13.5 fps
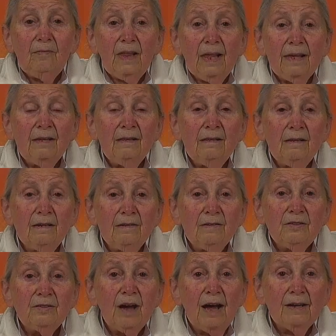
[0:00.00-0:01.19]
In the
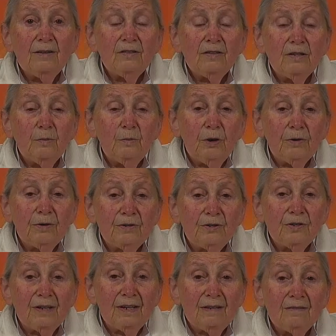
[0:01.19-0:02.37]
science
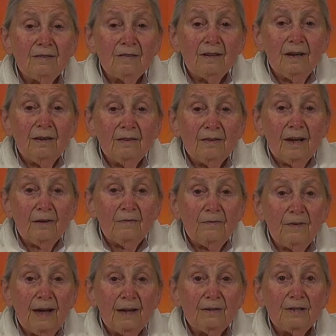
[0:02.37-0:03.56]
laboratories, they
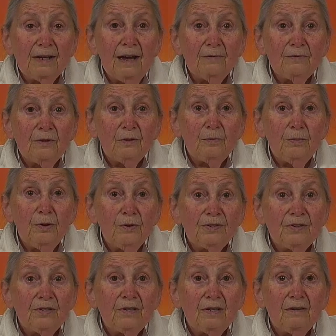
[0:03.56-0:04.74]
found out that
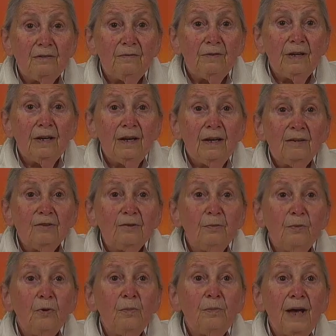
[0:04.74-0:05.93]
positive is
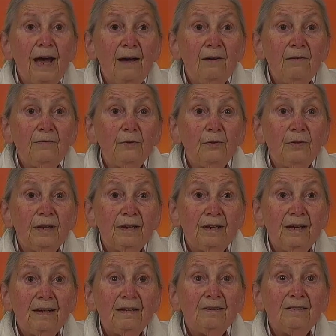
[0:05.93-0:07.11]
more powerful than
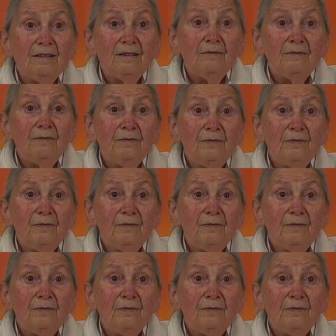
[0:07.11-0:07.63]
negative.